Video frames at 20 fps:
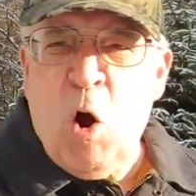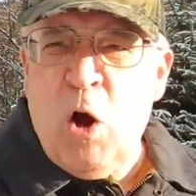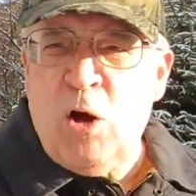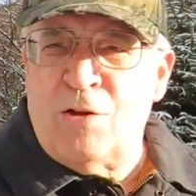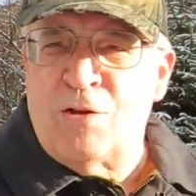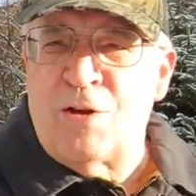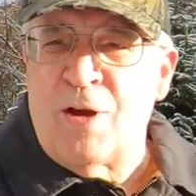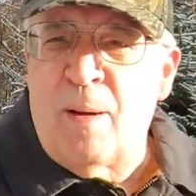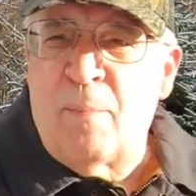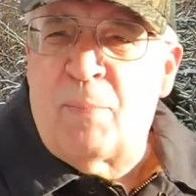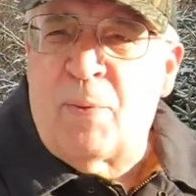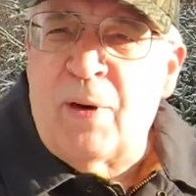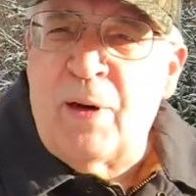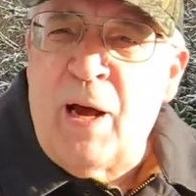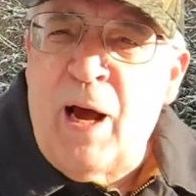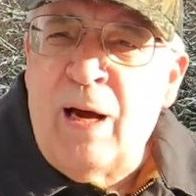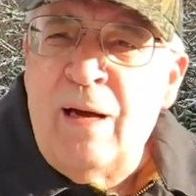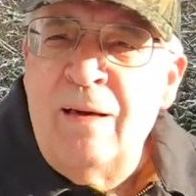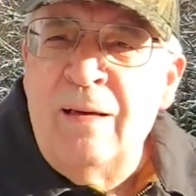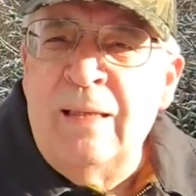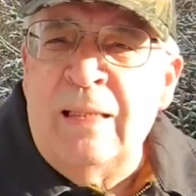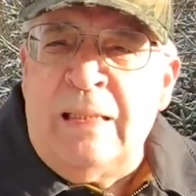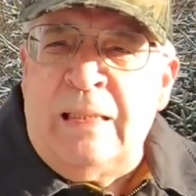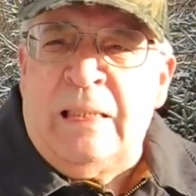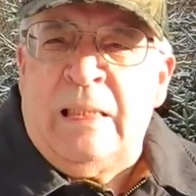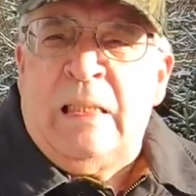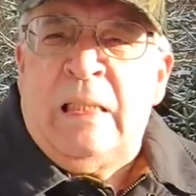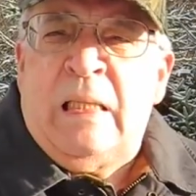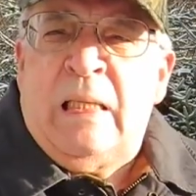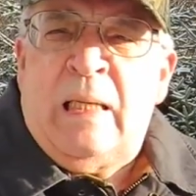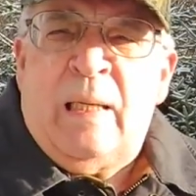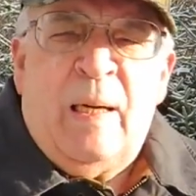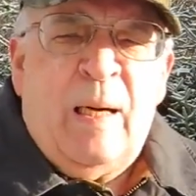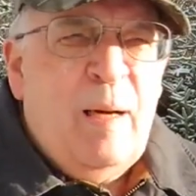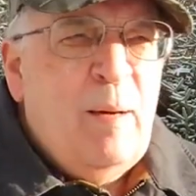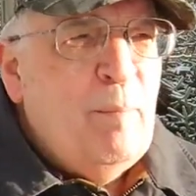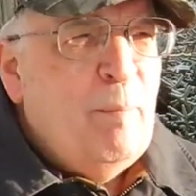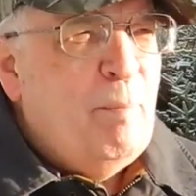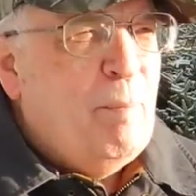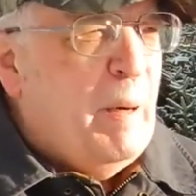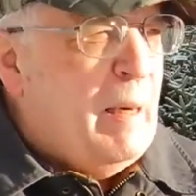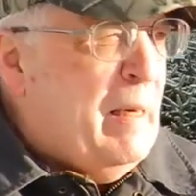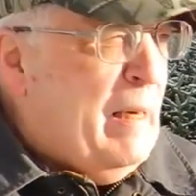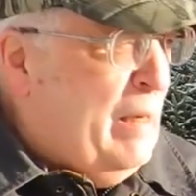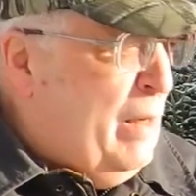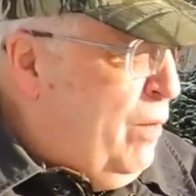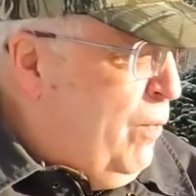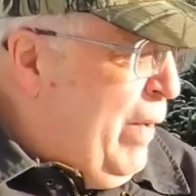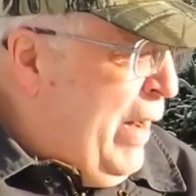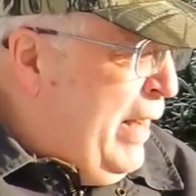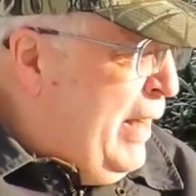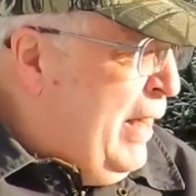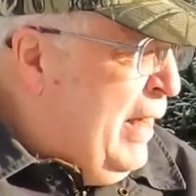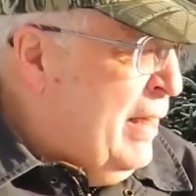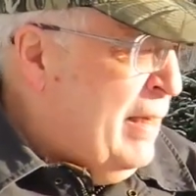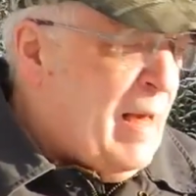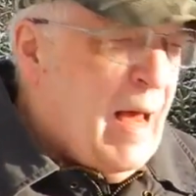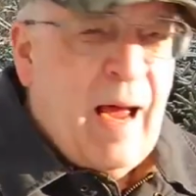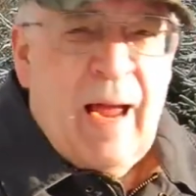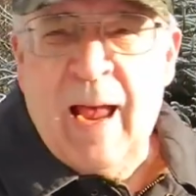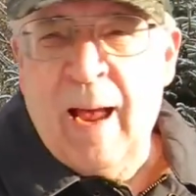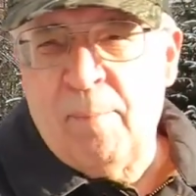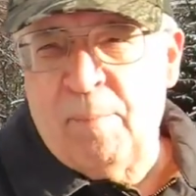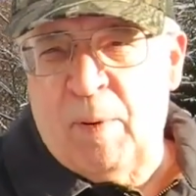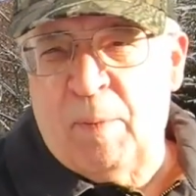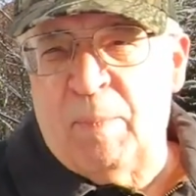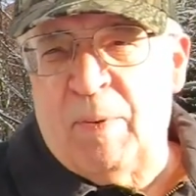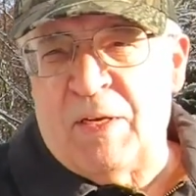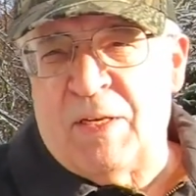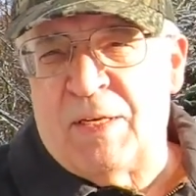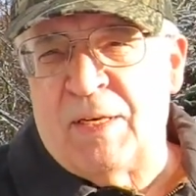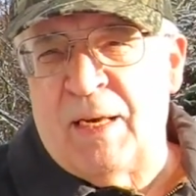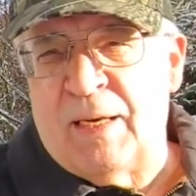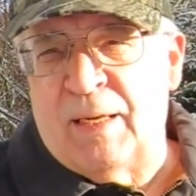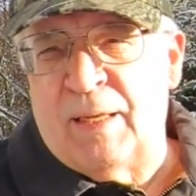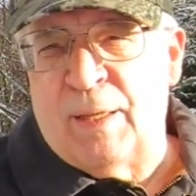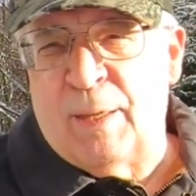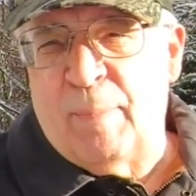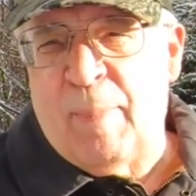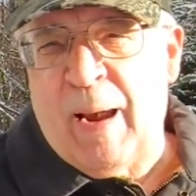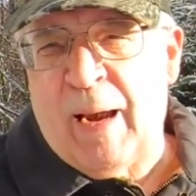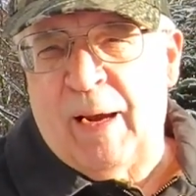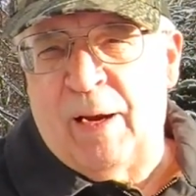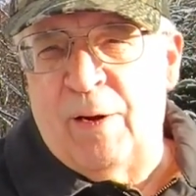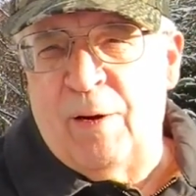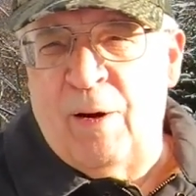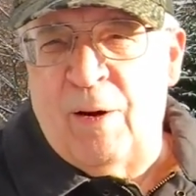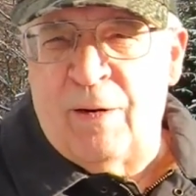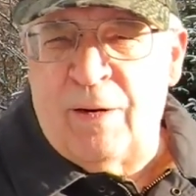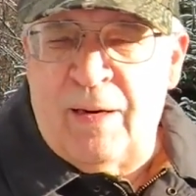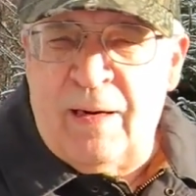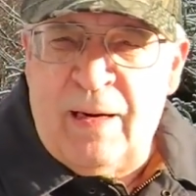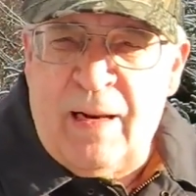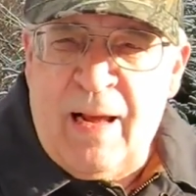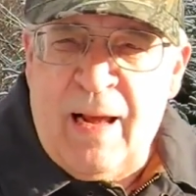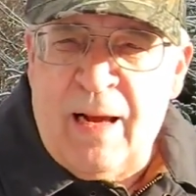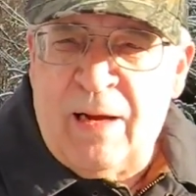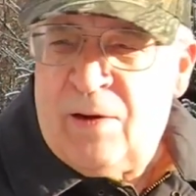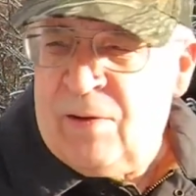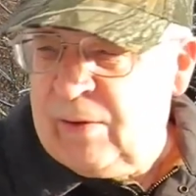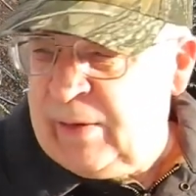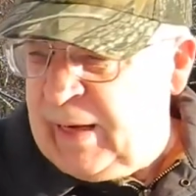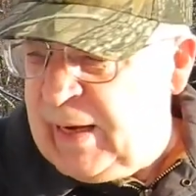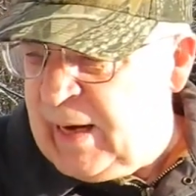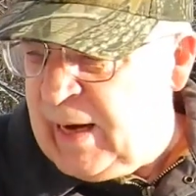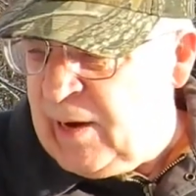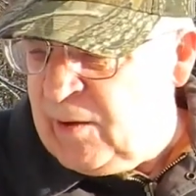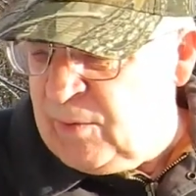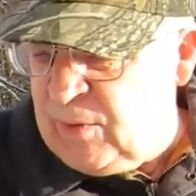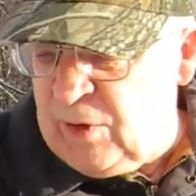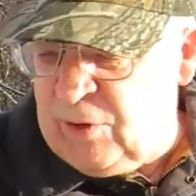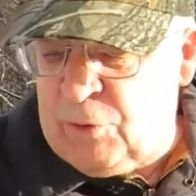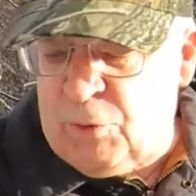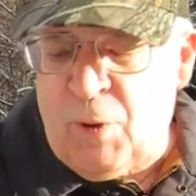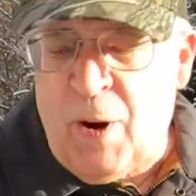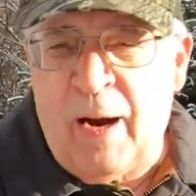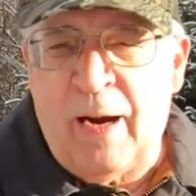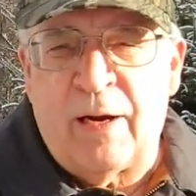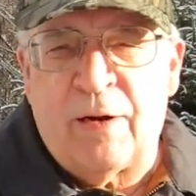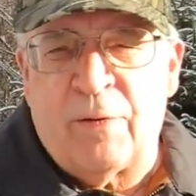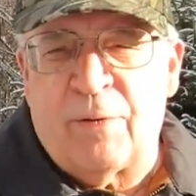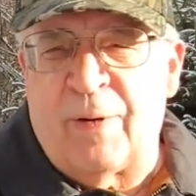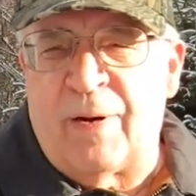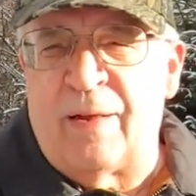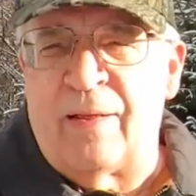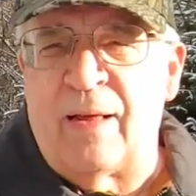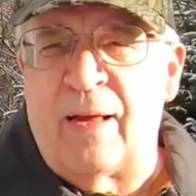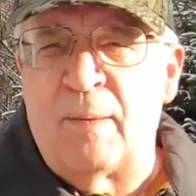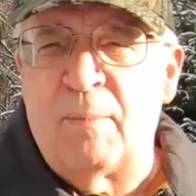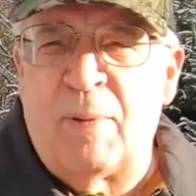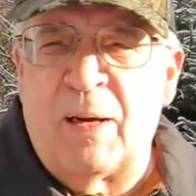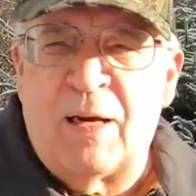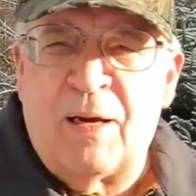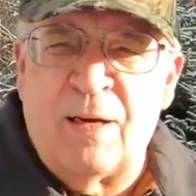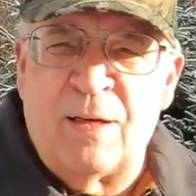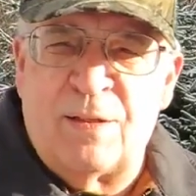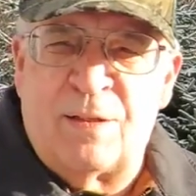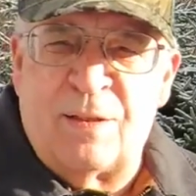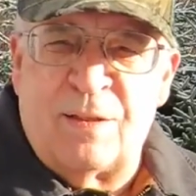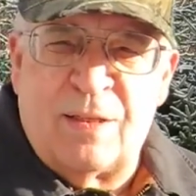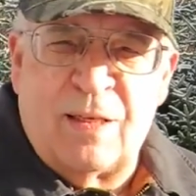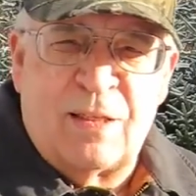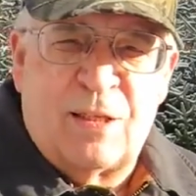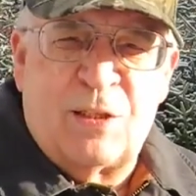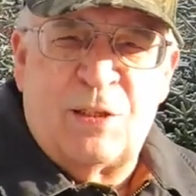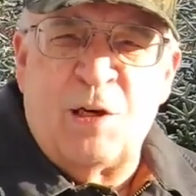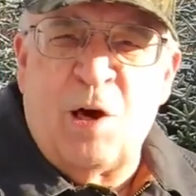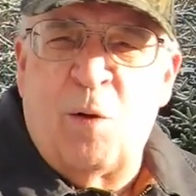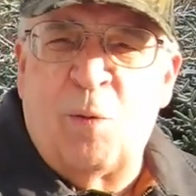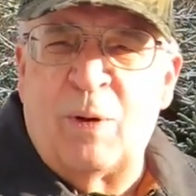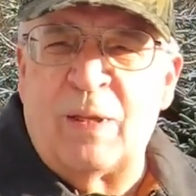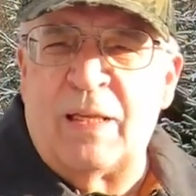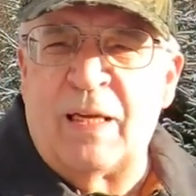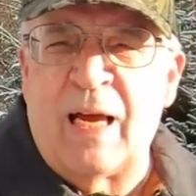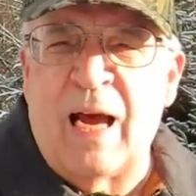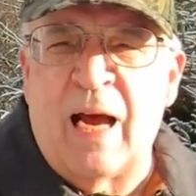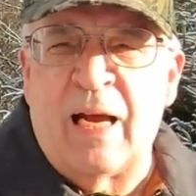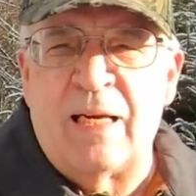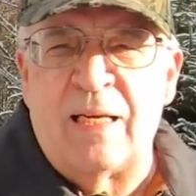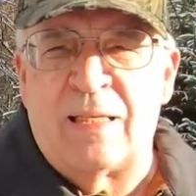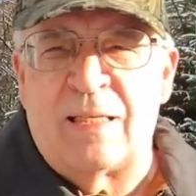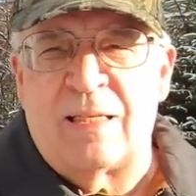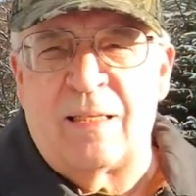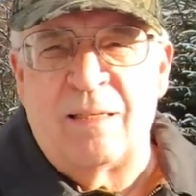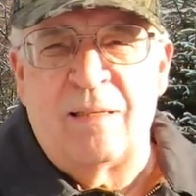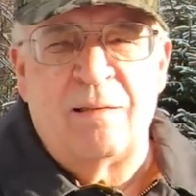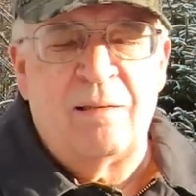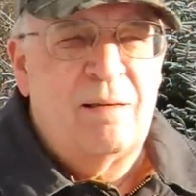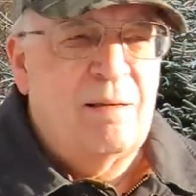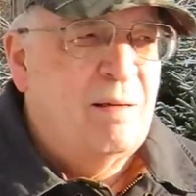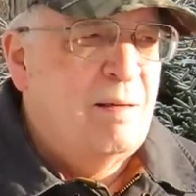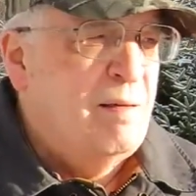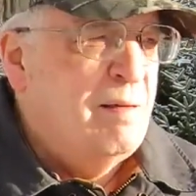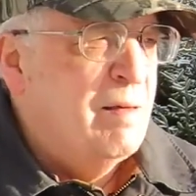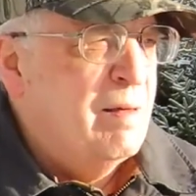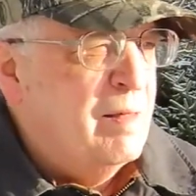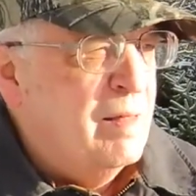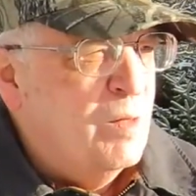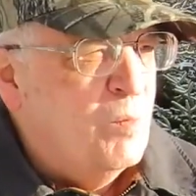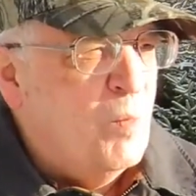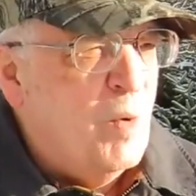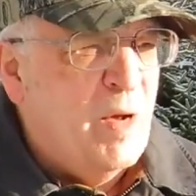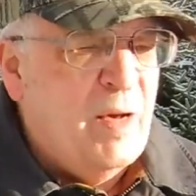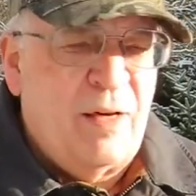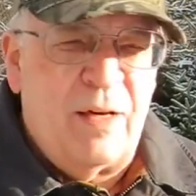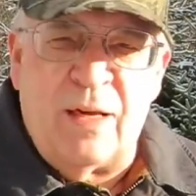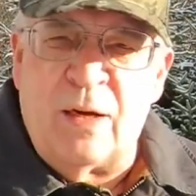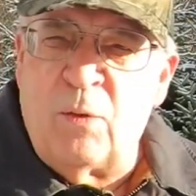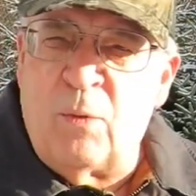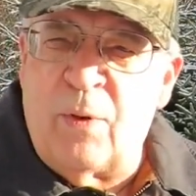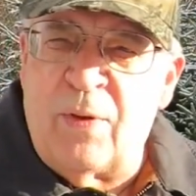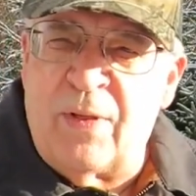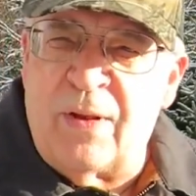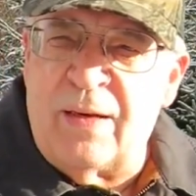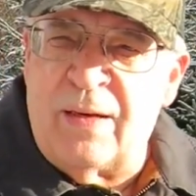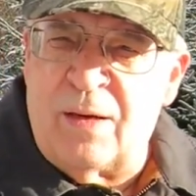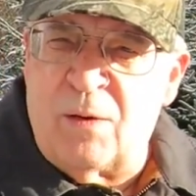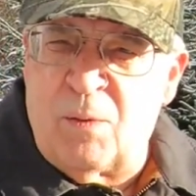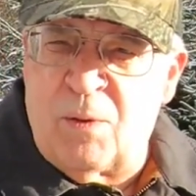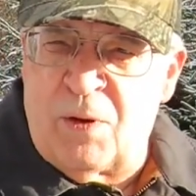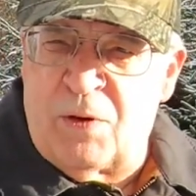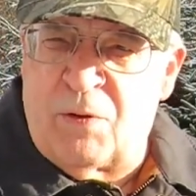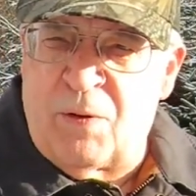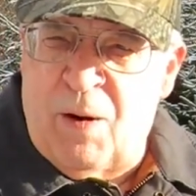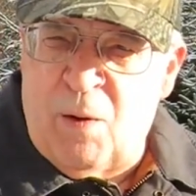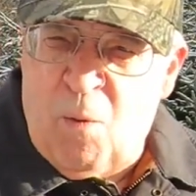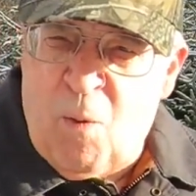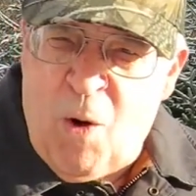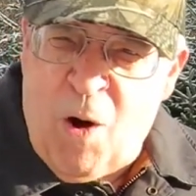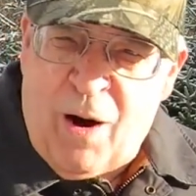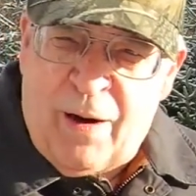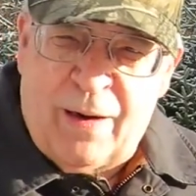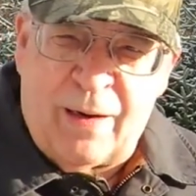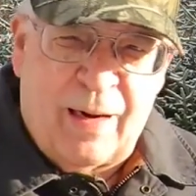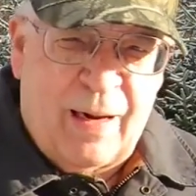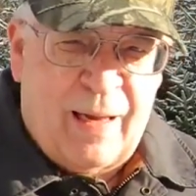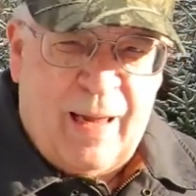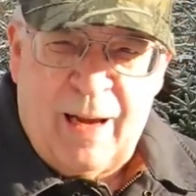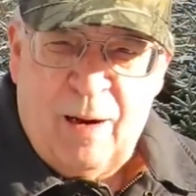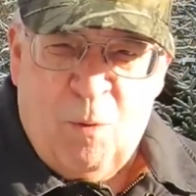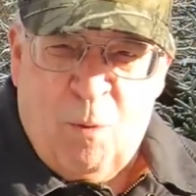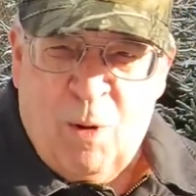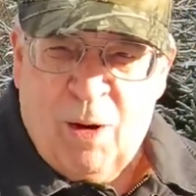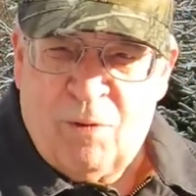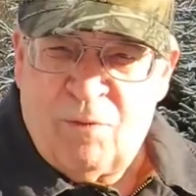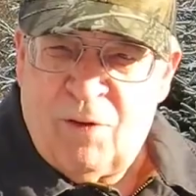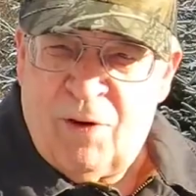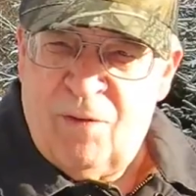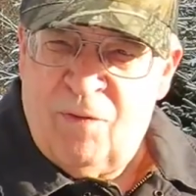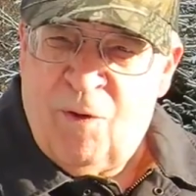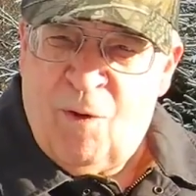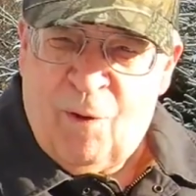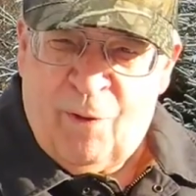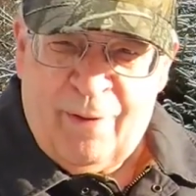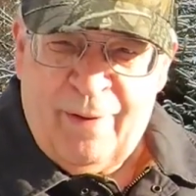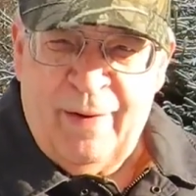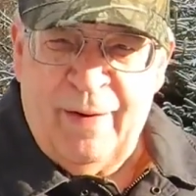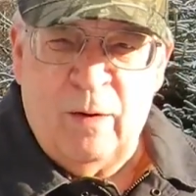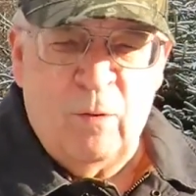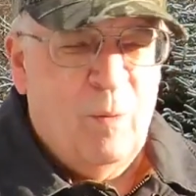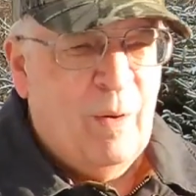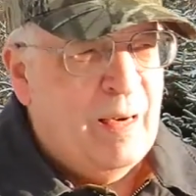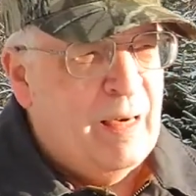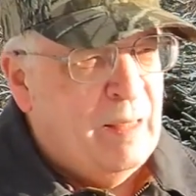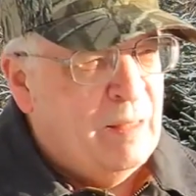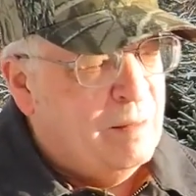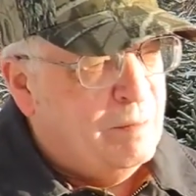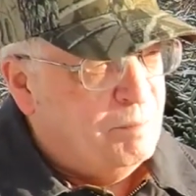on something, huh? But anyway, yeah, I happen to be sitting in the backyard today. I couldn't get out the trike or anything because of the snow and the ice. Didn't want to deal with it. Didn't want to try walking. I can't walk very far anyway.